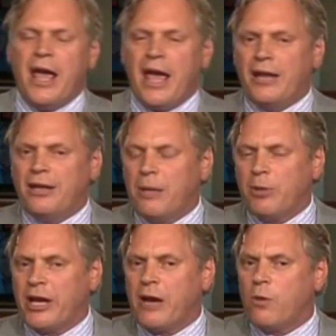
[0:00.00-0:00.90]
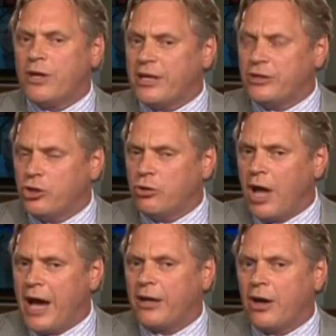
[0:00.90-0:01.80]
and nibbling at what they do
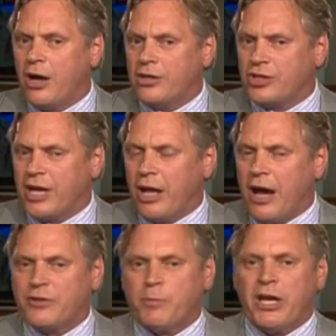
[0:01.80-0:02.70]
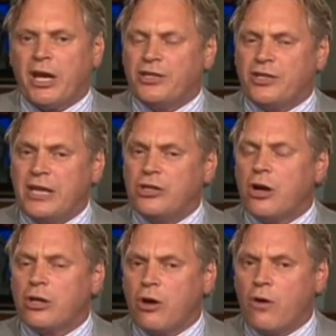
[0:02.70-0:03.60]
like on sell-offs, because these
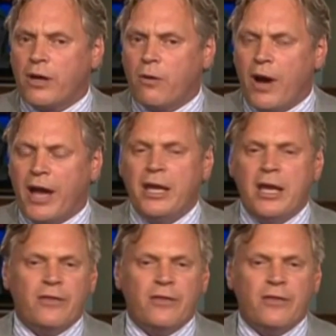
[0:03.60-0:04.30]
aren't going away.